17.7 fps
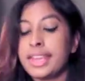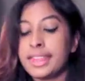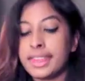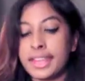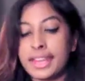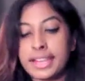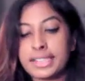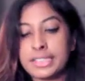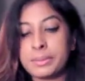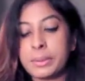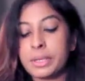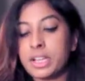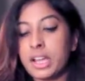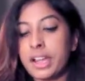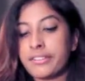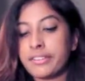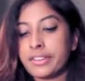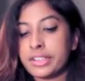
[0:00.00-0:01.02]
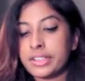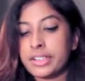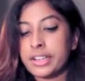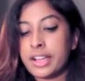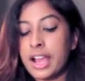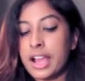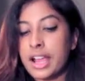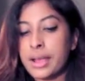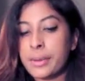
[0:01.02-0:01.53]
The next book cover
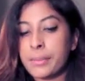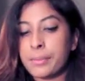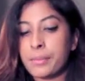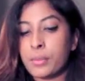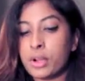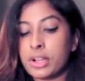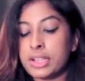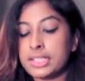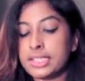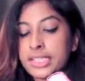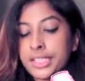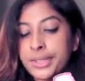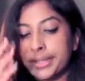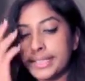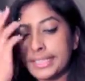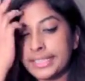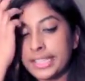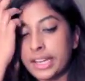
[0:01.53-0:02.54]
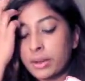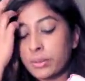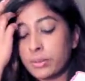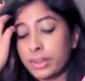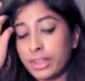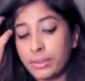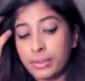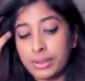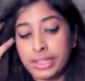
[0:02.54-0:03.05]
series that I
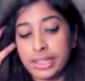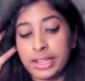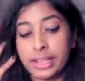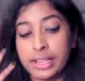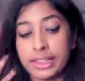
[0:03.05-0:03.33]
really